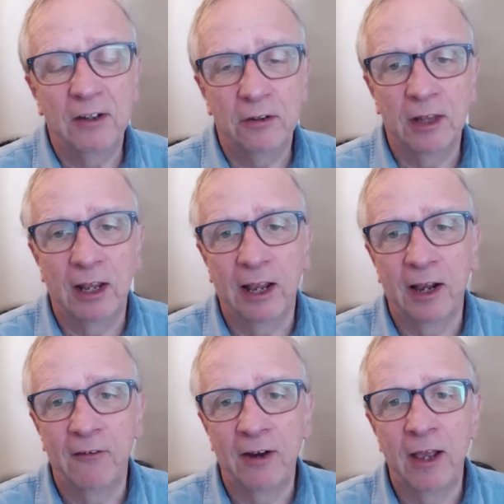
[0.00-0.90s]
in that
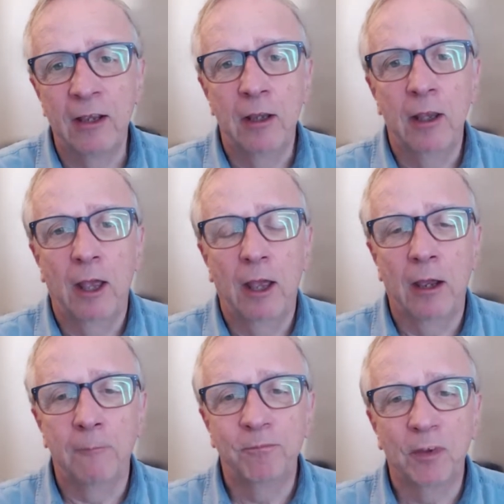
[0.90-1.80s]
area,
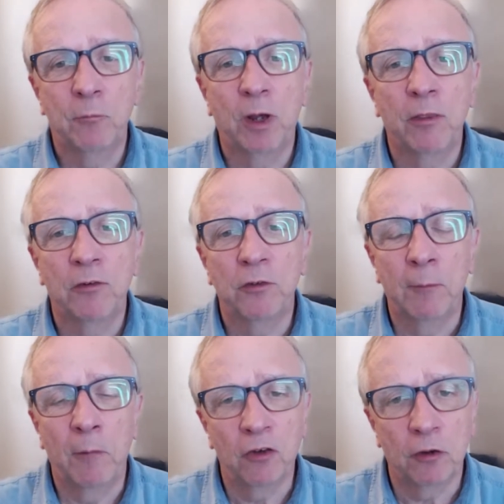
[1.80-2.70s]
where there's very
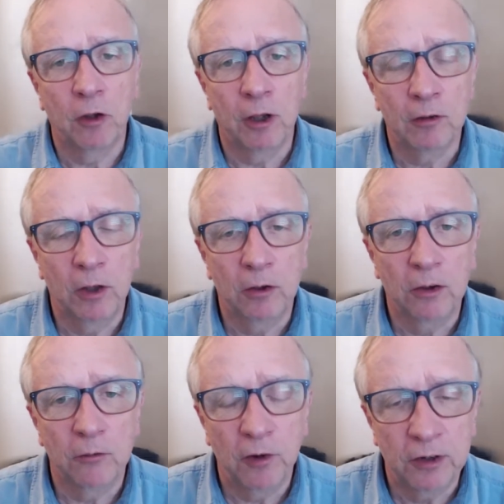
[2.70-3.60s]
much a
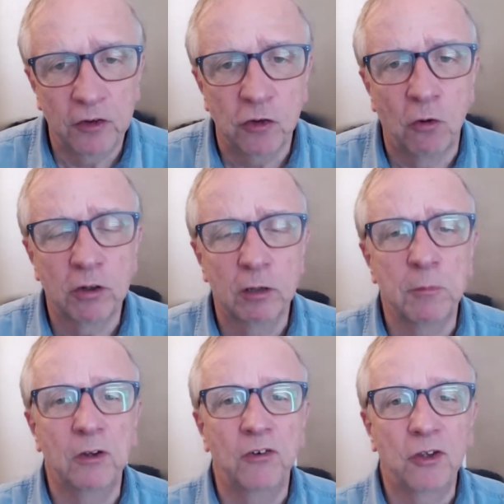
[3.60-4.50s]
very strong
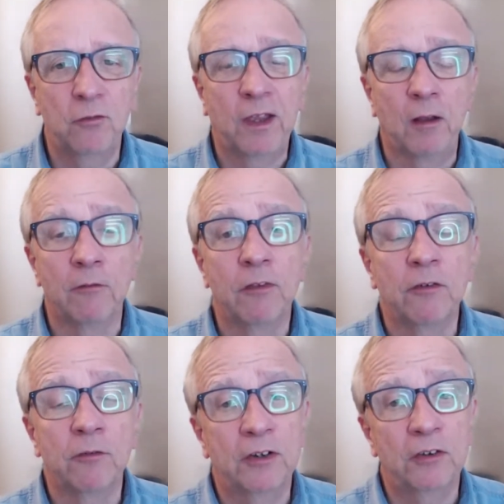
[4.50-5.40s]
community feel. If there's
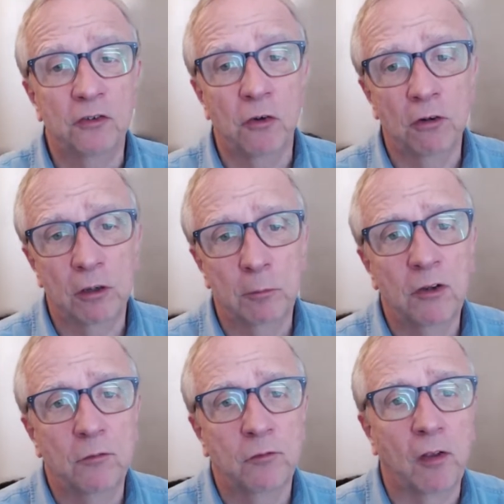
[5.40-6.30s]
a very strong
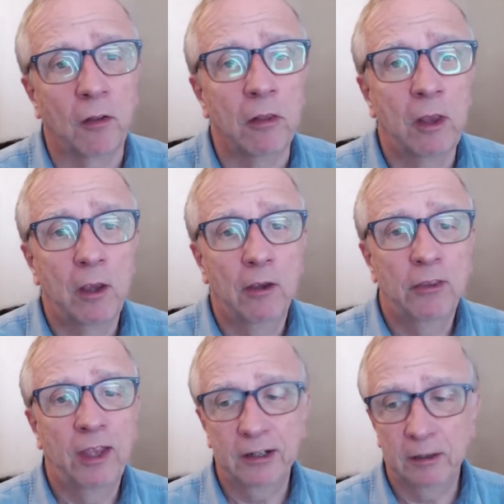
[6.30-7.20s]
community feel,
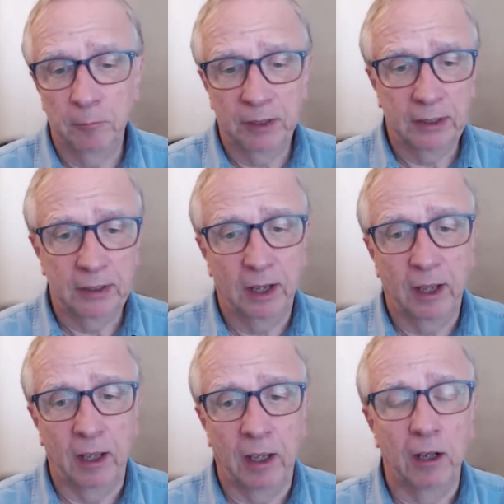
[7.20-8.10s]
that can be
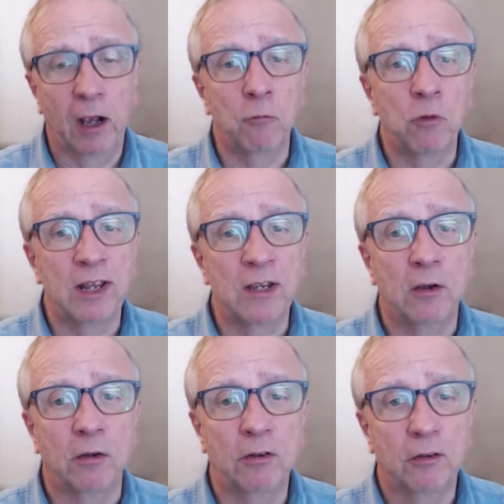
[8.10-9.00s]
a really
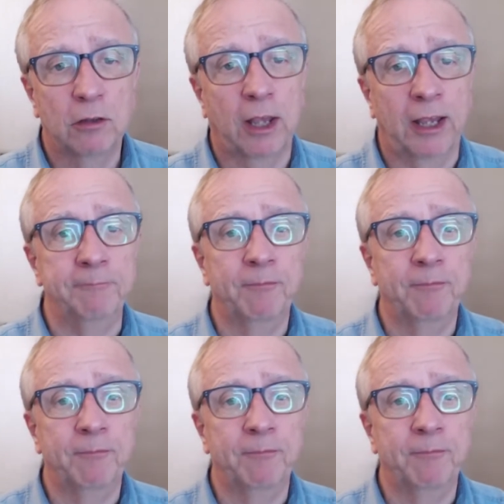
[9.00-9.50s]
good thing.